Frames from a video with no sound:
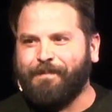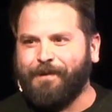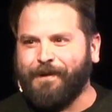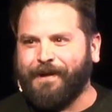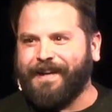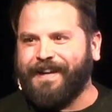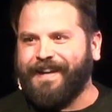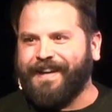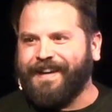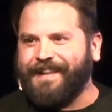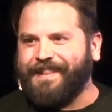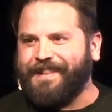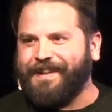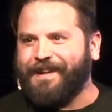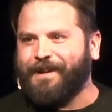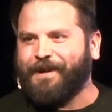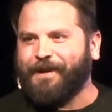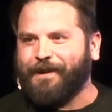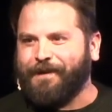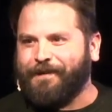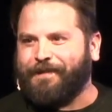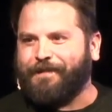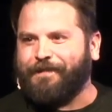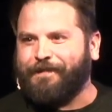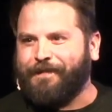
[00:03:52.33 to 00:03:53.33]
putting the
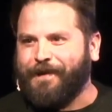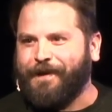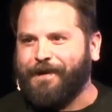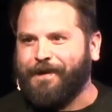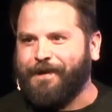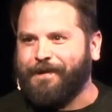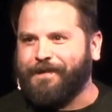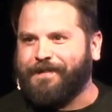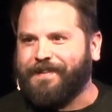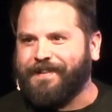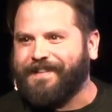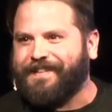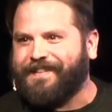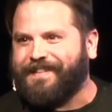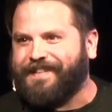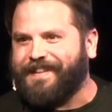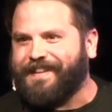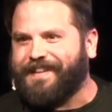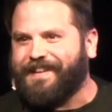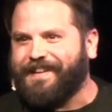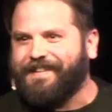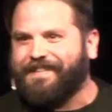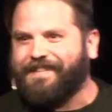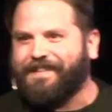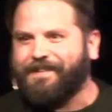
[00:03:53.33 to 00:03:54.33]
earth's foes in a
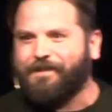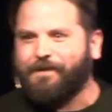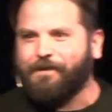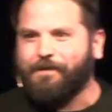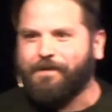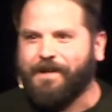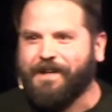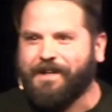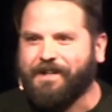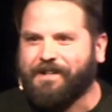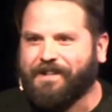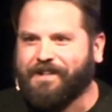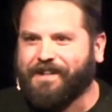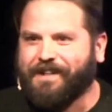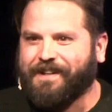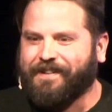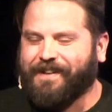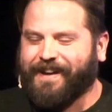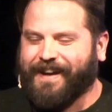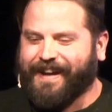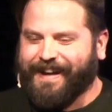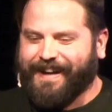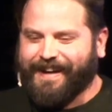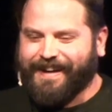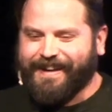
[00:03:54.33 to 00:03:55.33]
sticky situation,
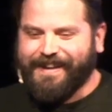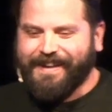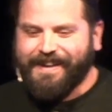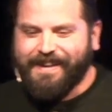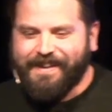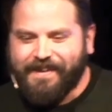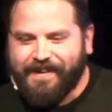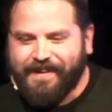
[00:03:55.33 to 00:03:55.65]
right?